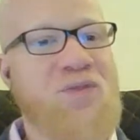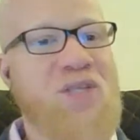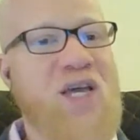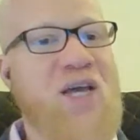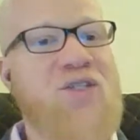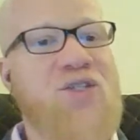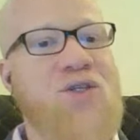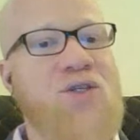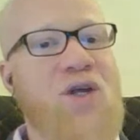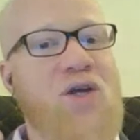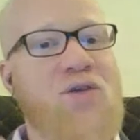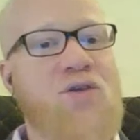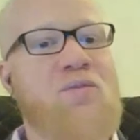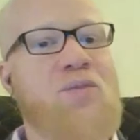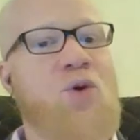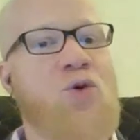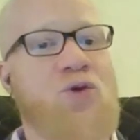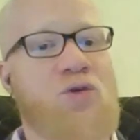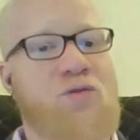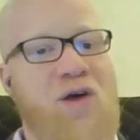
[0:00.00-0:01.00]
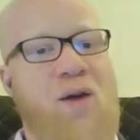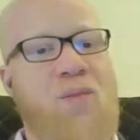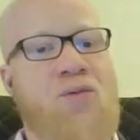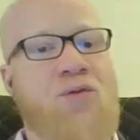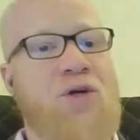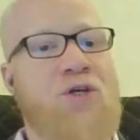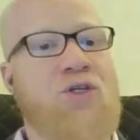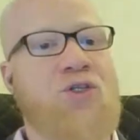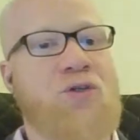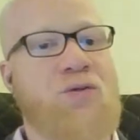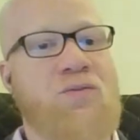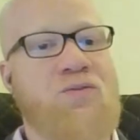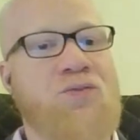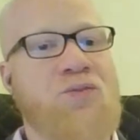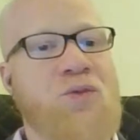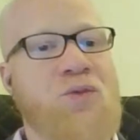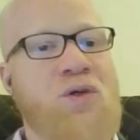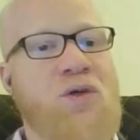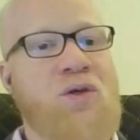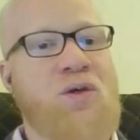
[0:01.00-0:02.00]
That is another mode of operation,
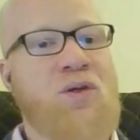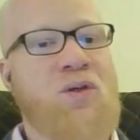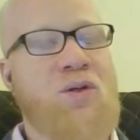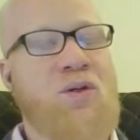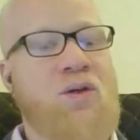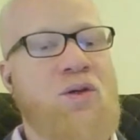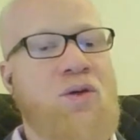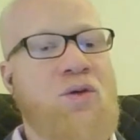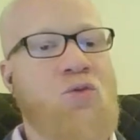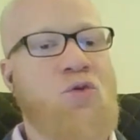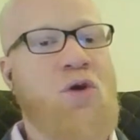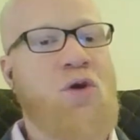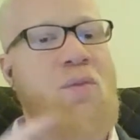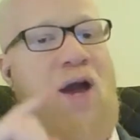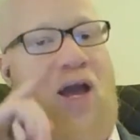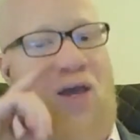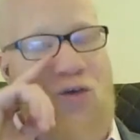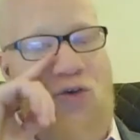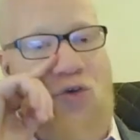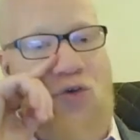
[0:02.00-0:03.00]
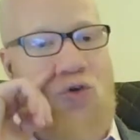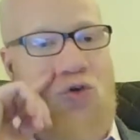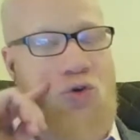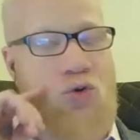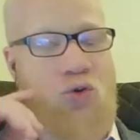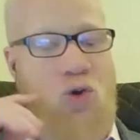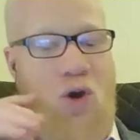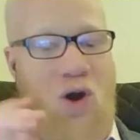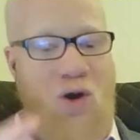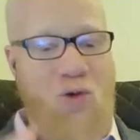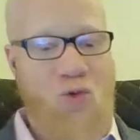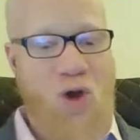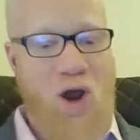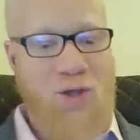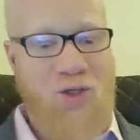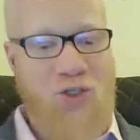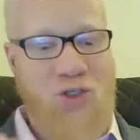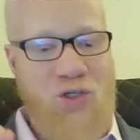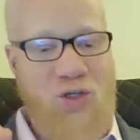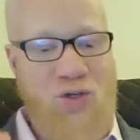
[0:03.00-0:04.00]
whereby you are
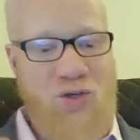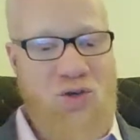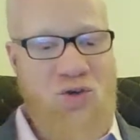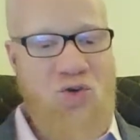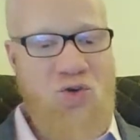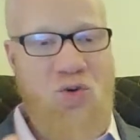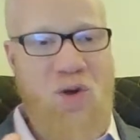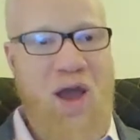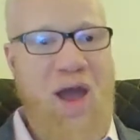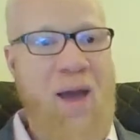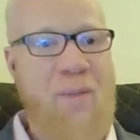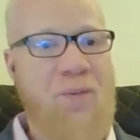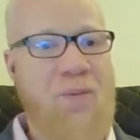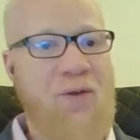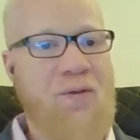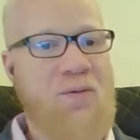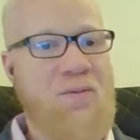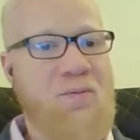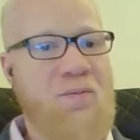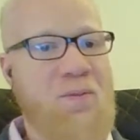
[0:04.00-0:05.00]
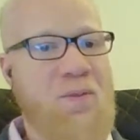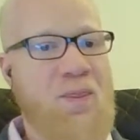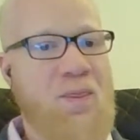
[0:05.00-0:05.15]
watching you happen.